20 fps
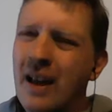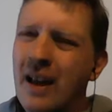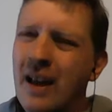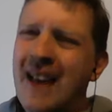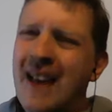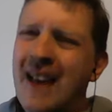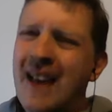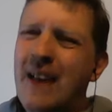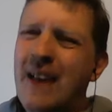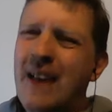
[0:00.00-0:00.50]

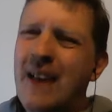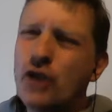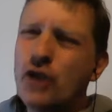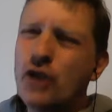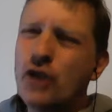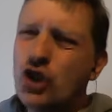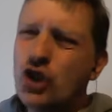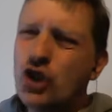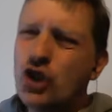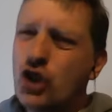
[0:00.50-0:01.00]
Never
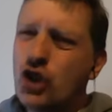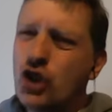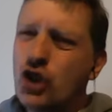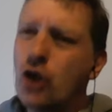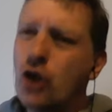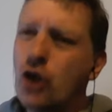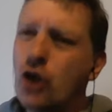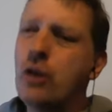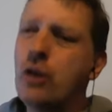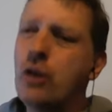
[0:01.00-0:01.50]

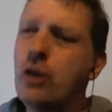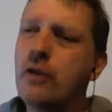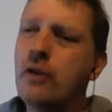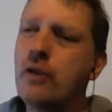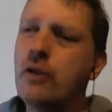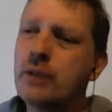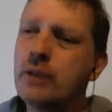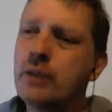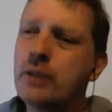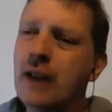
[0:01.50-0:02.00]
served
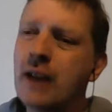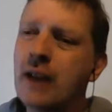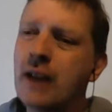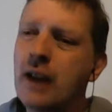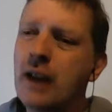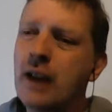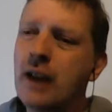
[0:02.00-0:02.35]
beside